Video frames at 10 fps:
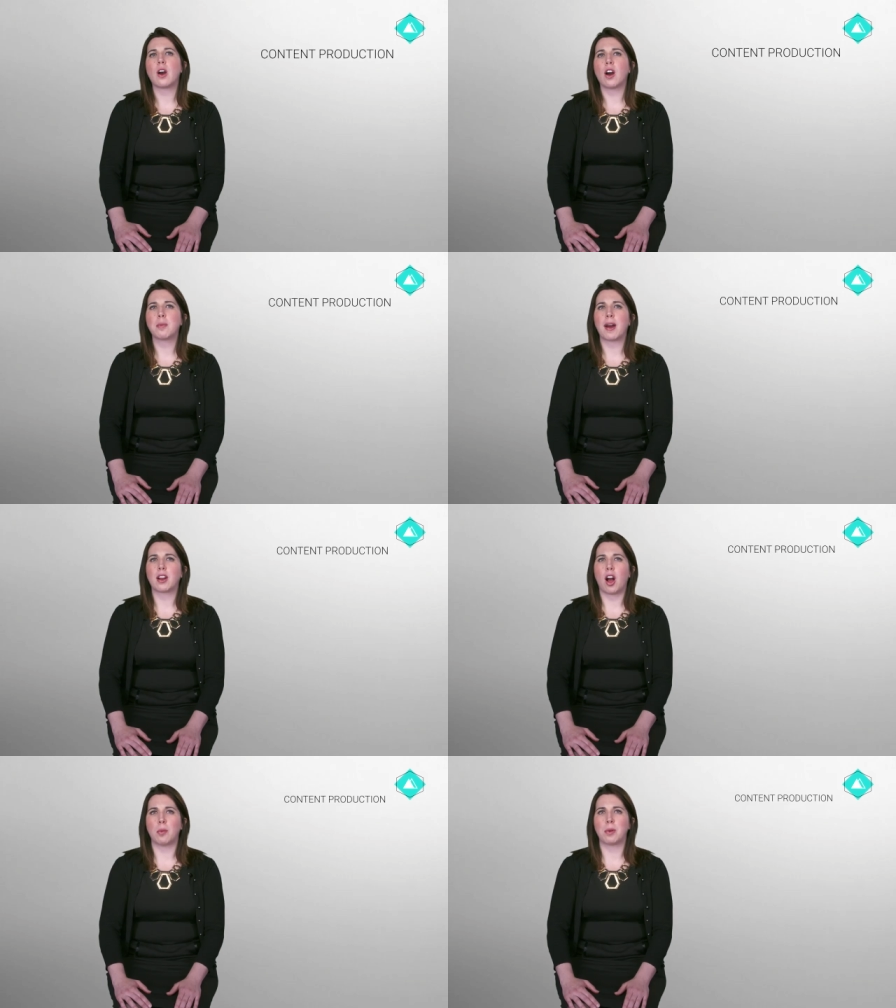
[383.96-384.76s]
talk about
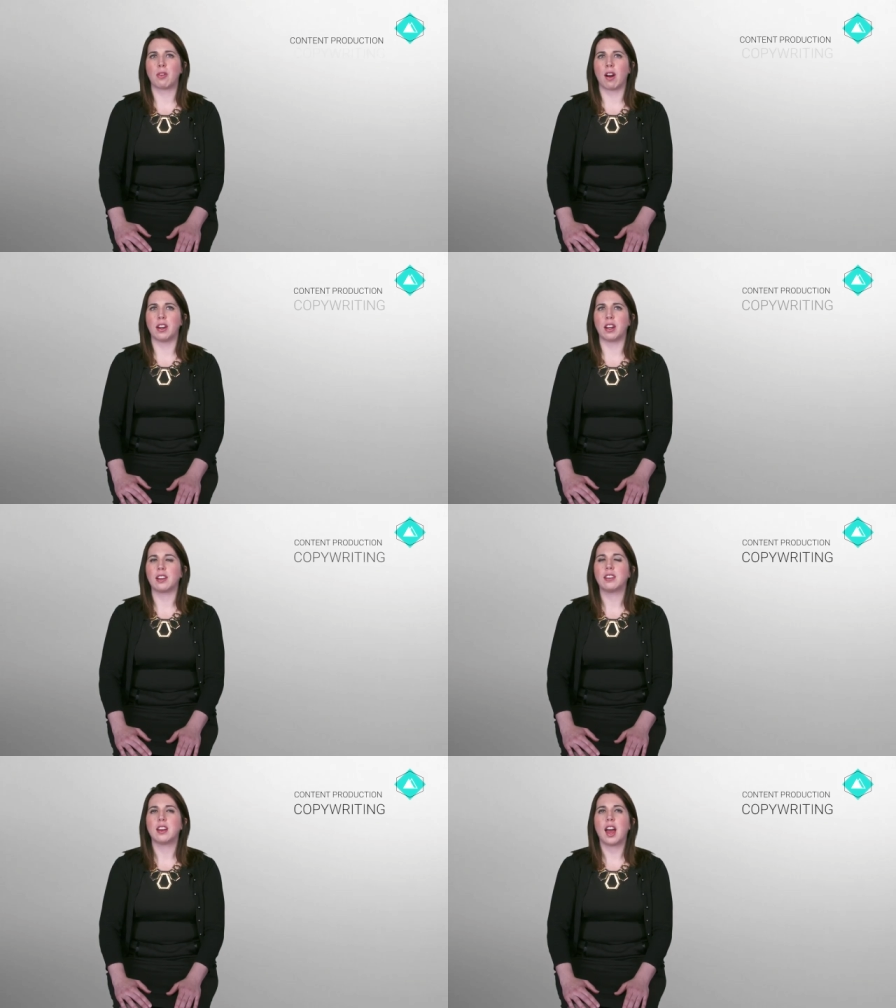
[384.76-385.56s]
copywriting.
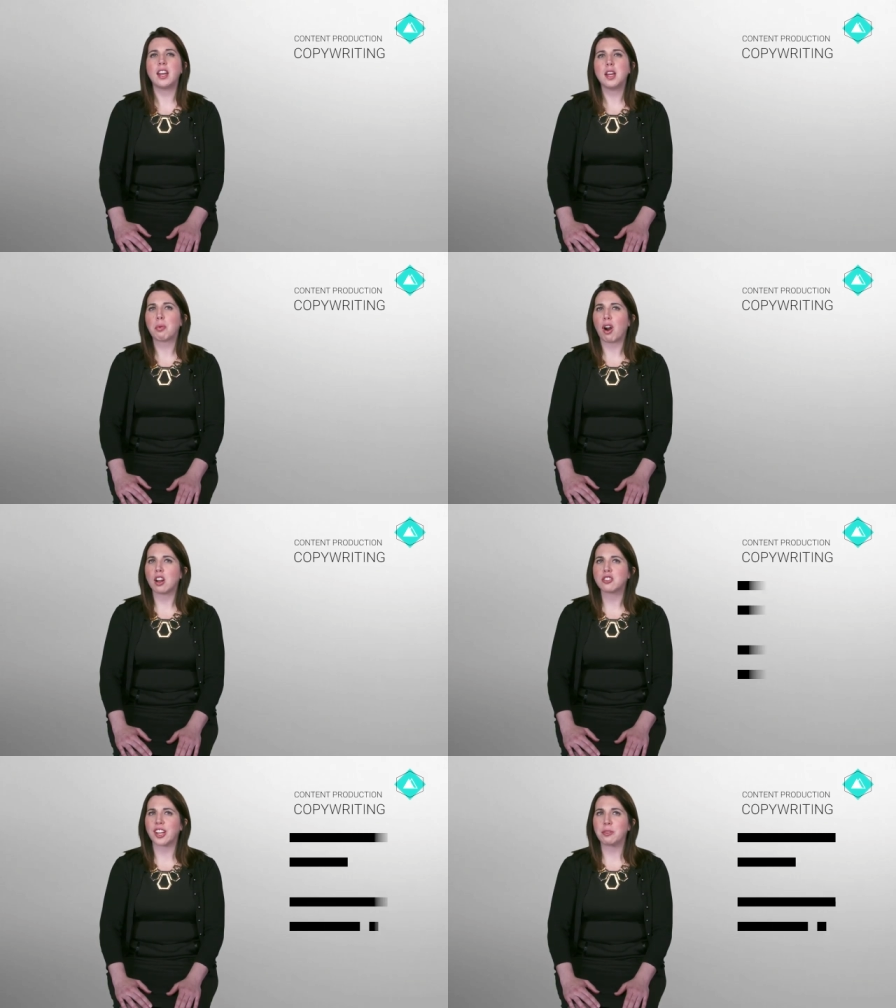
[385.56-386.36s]
Any
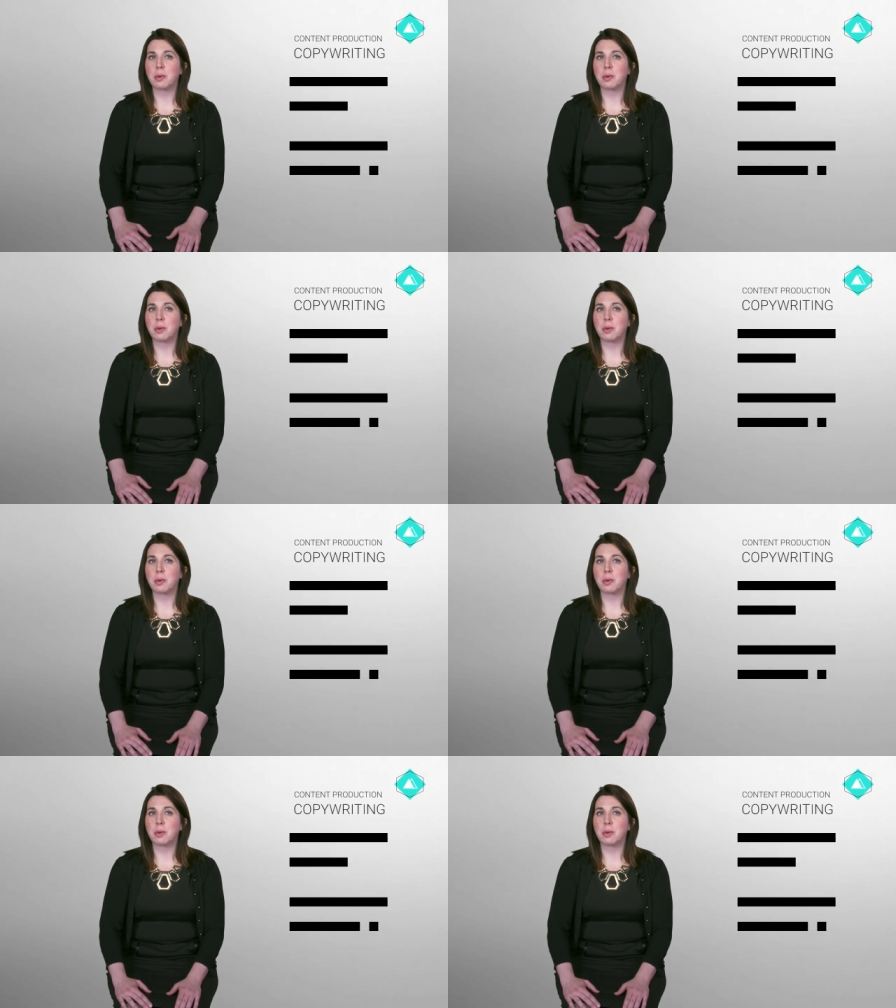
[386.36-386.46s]
project,